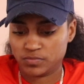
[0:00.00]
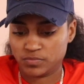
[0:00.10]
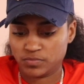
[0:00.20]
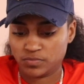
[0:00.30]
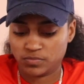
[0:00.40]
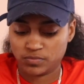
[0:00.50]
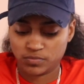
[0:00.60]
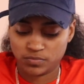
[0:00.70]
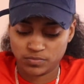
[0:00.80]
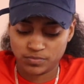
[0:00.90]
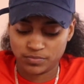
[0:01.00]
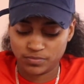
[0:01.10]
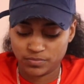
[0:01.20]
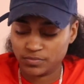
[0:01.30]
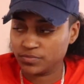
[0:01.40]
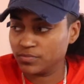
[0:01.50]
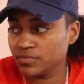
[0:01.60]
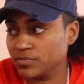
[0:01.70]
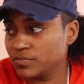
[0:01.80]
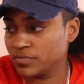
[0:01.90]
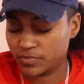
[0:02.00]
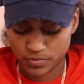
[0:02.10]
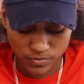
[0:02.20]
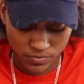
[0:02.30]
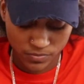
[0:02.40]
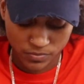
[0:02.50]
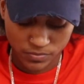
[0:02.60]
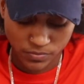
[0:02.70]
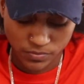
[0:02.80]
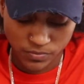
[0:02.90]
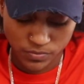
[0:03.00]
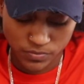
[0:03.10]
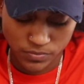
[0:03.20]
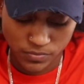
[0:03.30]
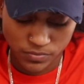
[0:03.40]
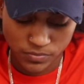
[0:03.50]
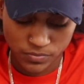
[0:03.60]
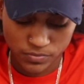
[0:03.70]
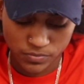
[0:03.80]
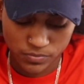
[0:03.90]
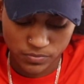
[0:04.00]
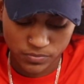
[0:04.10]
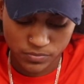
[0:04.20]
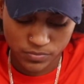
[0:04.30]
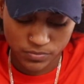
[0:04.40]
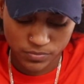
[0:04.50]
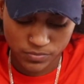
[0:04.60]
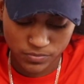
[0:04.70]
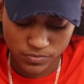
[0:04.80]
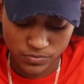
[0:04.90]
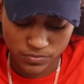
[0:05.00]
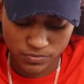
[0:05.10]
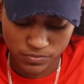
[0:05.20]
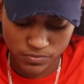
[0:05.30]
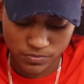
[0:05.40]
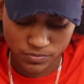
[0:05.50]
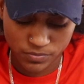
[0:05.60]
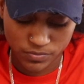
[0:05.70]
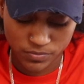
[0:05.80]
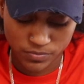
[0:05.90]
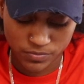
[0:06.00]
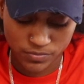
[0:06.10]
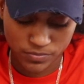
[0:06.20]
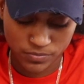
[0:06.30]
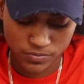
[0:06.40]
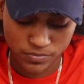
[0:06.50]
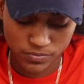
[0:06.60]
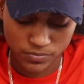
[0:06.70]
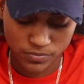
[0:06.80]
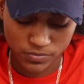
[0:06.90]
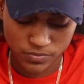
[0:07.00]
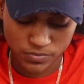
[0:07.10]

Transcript: [no speech]